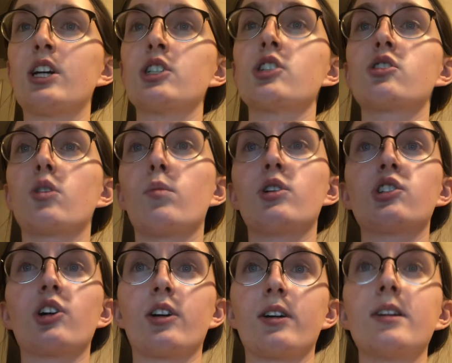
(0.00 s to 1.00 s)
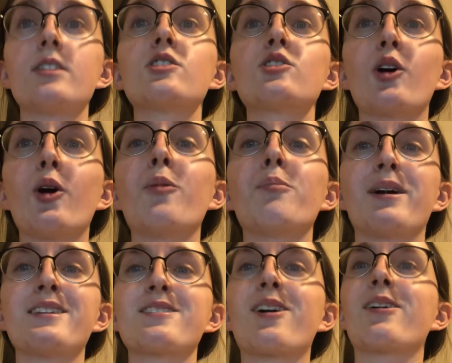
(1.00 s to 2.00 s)
so
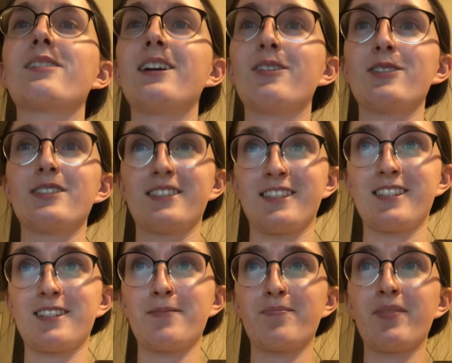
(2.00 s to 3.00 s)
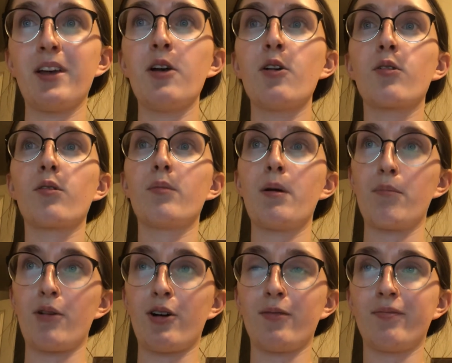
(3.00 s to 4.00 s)
must our legal system.
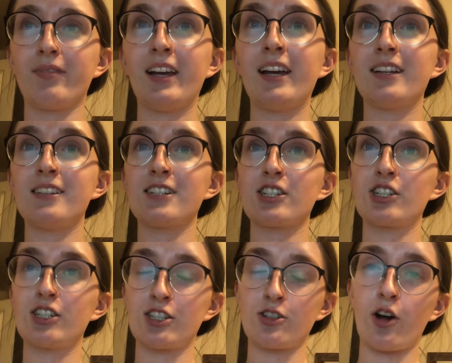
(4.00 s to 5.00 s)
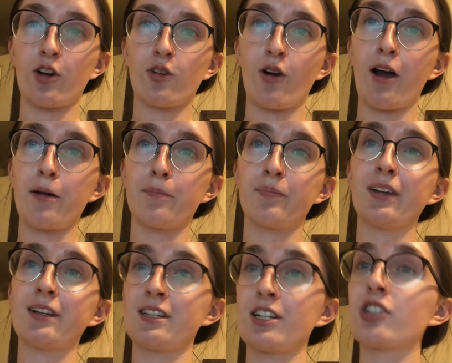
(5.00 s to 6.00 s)
Remember, addiction is not a crime.
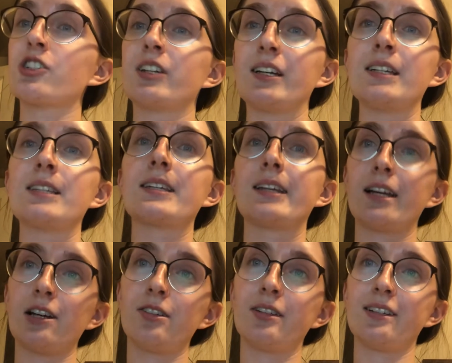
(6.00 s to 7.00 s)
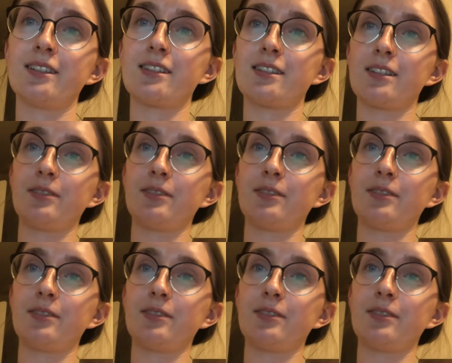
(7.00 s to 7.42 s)
Addiction is an illness.